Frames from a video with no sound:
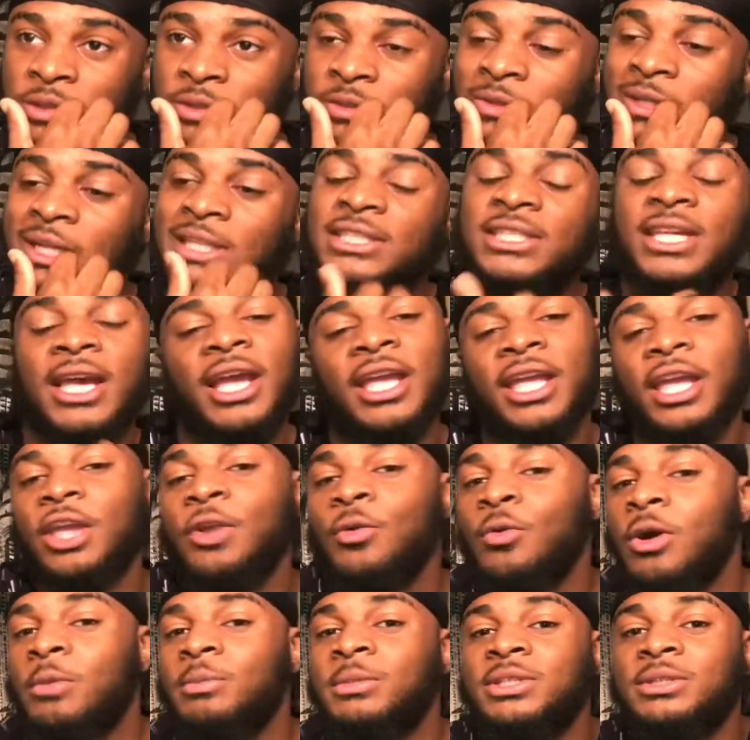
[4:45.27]
She was like, Ty, can
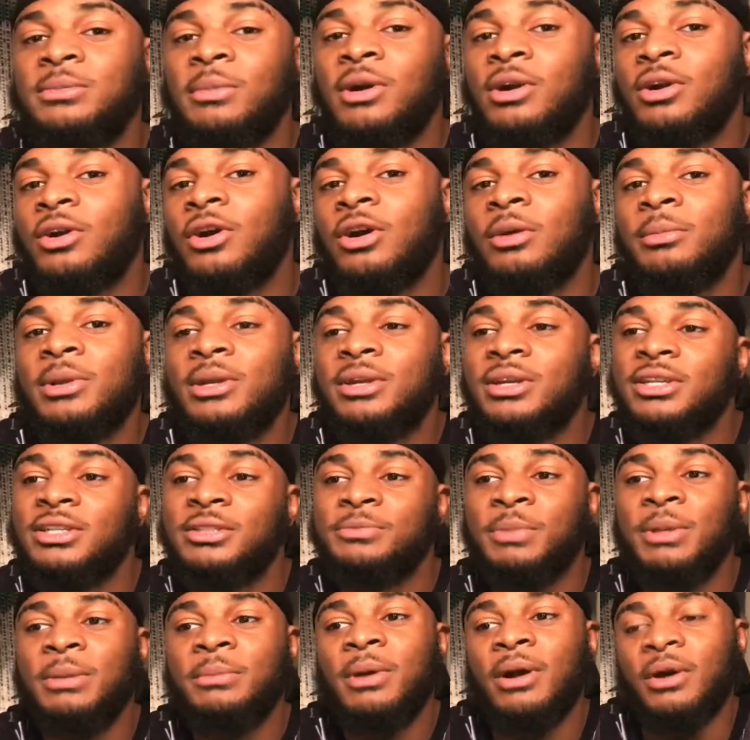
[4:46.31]
you walk me to my car? Because
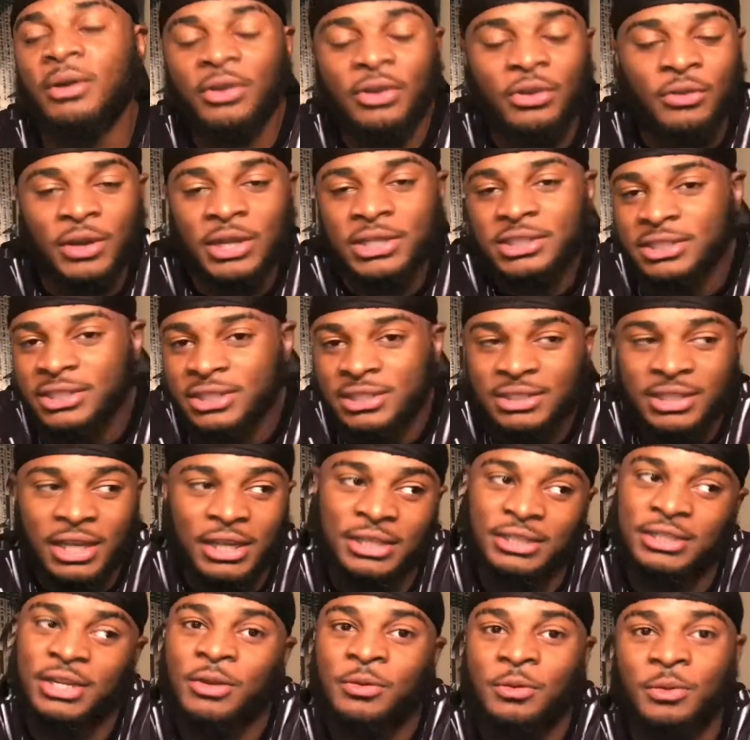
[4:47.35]
people out here crazy these
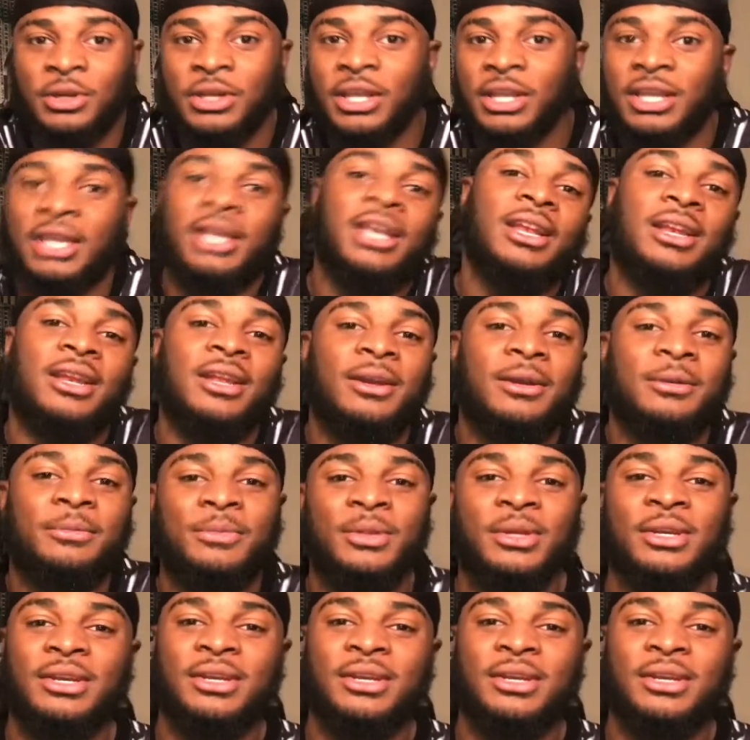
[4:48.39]
days. I don't want to get kidnapped.